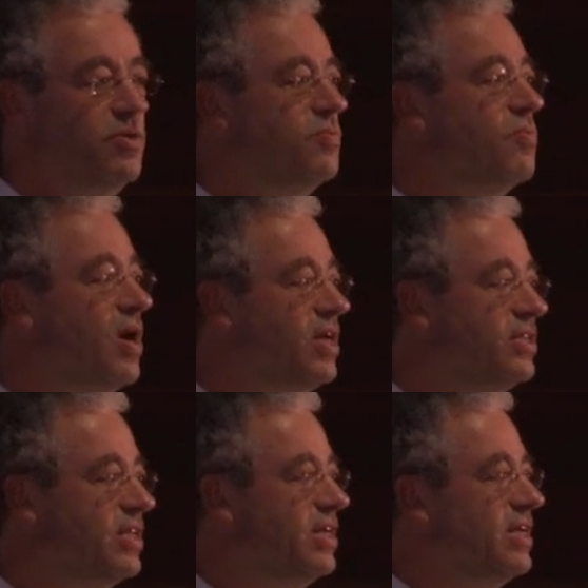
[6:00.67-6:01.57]
you
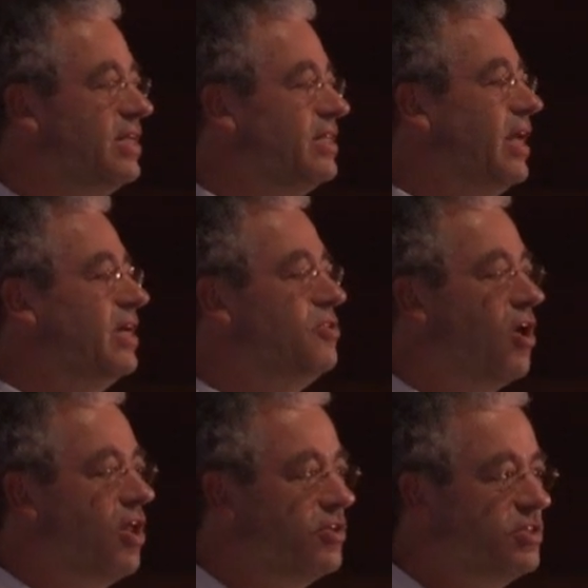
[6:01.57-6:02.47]
want
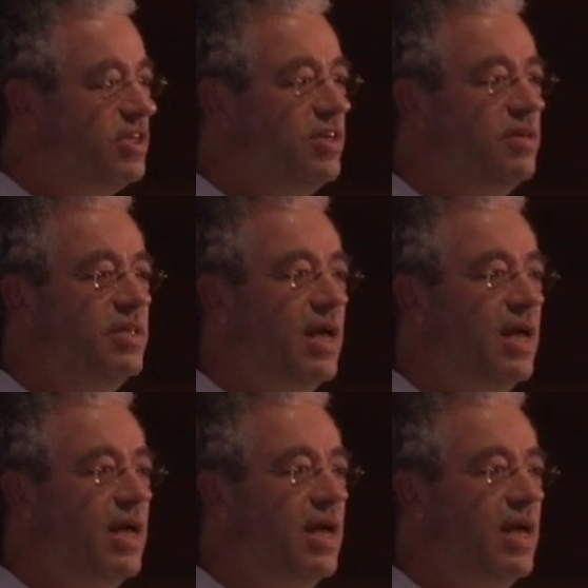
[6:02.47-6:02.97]
technology